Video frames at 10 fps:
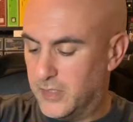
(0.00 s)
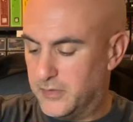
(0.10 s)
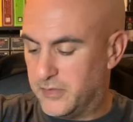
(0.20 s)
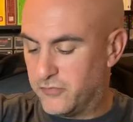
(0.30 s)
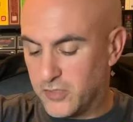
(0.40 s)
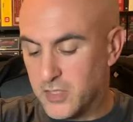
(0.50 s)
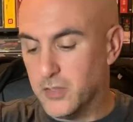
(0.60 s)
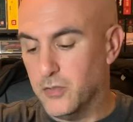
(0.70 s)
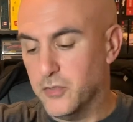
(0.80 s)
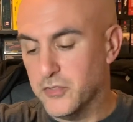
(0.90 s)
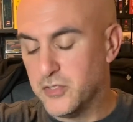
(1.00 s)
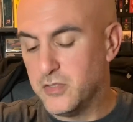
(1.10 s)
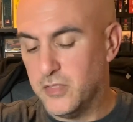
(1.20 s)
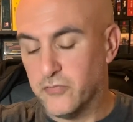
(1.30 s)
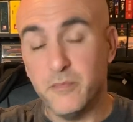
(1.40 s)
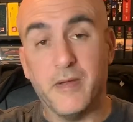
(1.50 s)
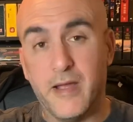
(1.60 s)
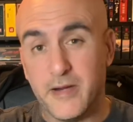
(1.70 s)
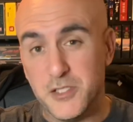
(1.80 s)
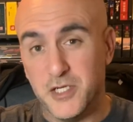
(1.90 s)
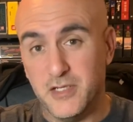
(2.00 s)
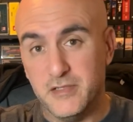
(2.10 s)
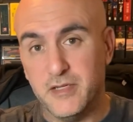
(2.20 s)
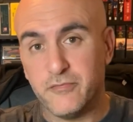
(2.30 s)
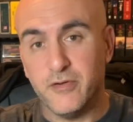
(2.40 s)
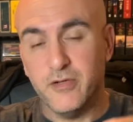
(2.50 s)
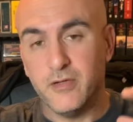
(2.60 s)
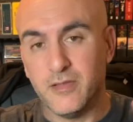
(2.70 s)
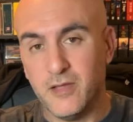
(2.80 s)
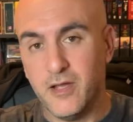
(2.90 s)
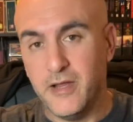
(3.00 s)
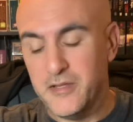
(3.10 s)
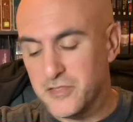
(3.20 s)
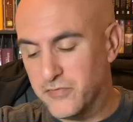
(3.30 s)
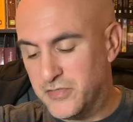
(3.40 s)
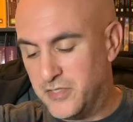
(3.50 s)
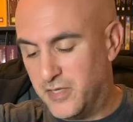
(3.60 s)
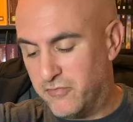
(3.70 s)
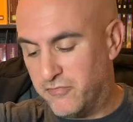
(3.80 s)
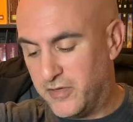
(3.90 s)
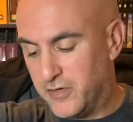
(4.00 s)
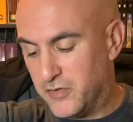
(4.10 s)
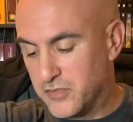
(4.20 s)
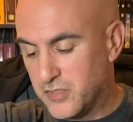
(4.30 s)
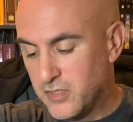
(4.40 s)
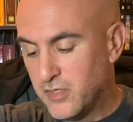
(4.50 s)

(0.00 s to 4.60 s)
different colors, different packaging, different lines of the TF figures.